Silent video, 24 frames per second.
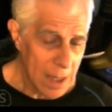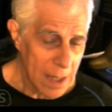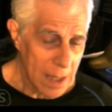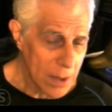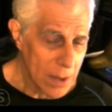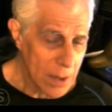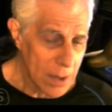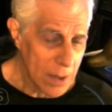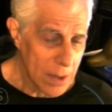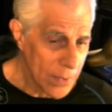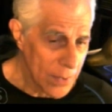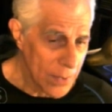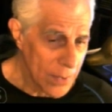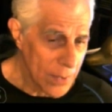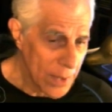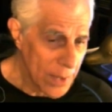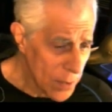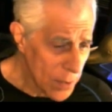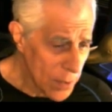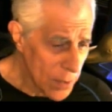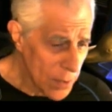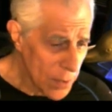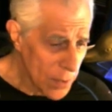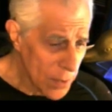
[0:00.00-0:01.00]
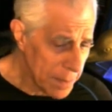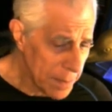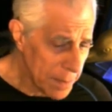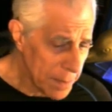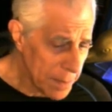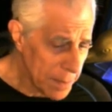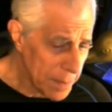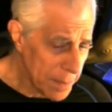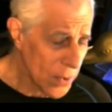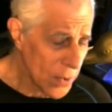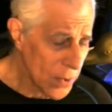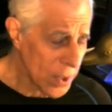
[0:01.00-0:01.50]
they want to make
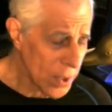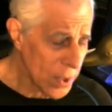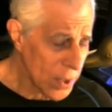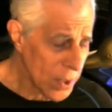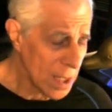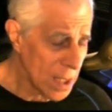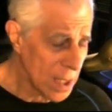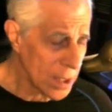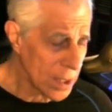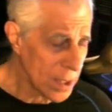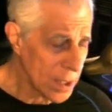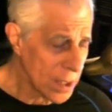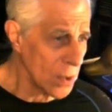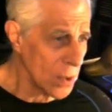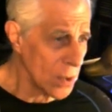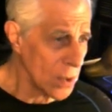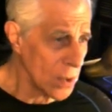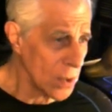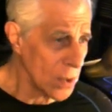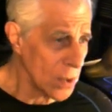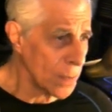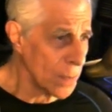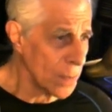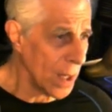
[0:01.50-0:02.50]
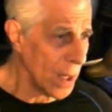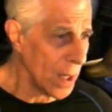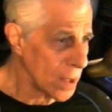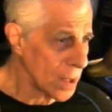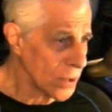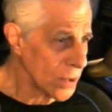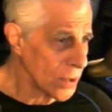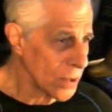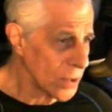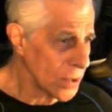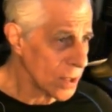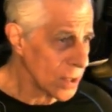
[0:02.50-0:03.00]
you think that you are
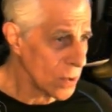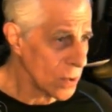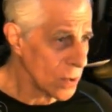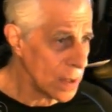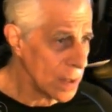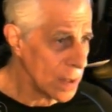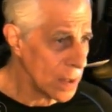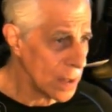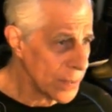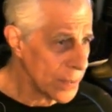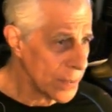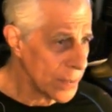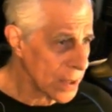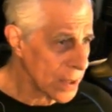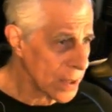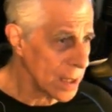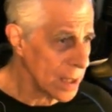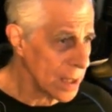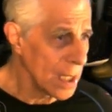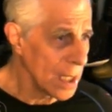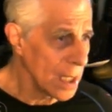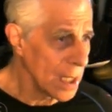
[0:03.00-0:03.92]
powerless, that you are impotent.